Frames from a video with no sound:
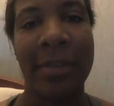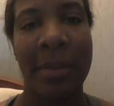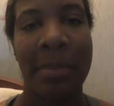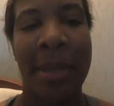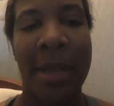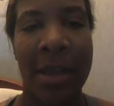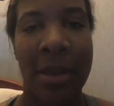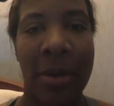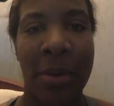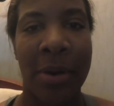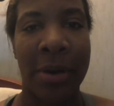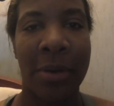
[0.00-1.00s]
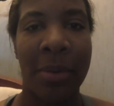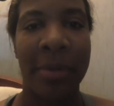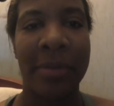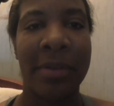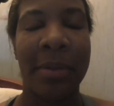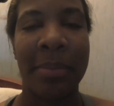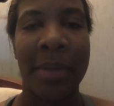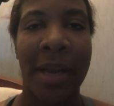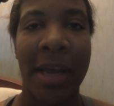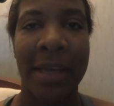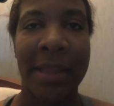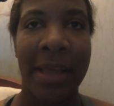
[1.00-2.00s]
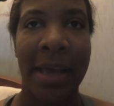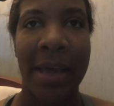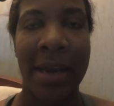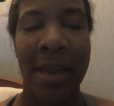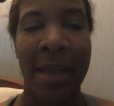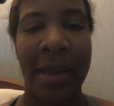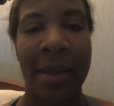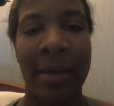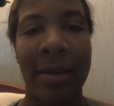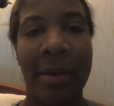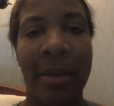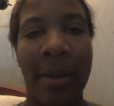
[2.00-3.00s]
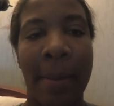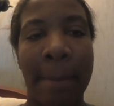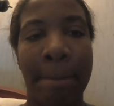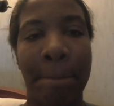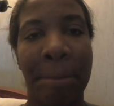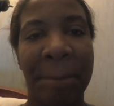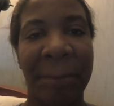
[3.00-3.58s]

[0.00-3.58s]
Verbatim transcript: see me and Kiana doing something like that, and um,